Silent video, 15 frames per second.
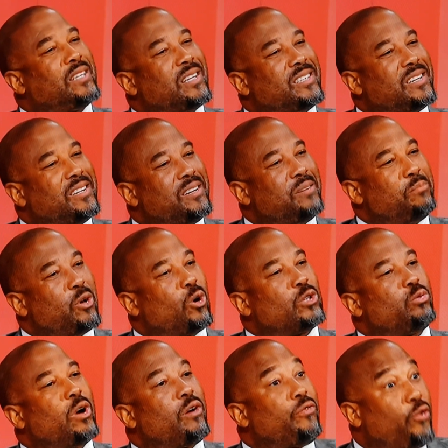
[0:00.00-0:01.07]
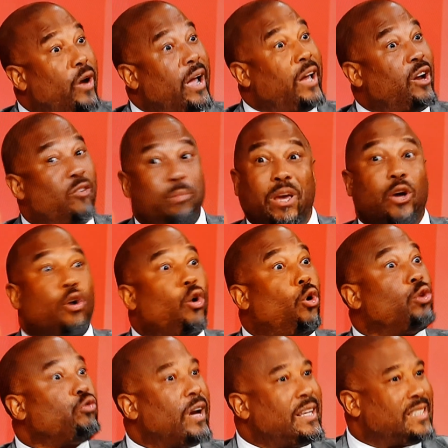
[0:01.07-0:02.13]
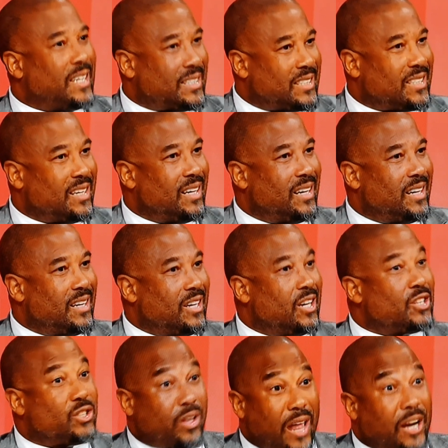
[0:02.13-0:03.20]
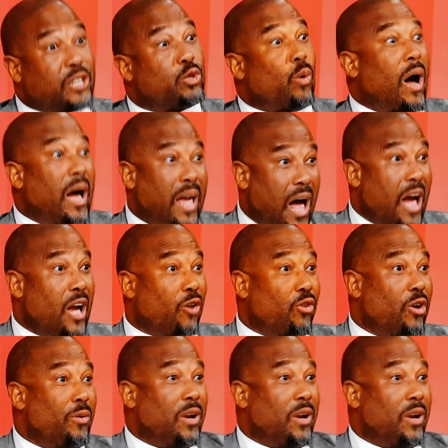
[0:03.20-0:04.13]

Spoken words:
it, because we're afraid of being called racist. So that is why I agree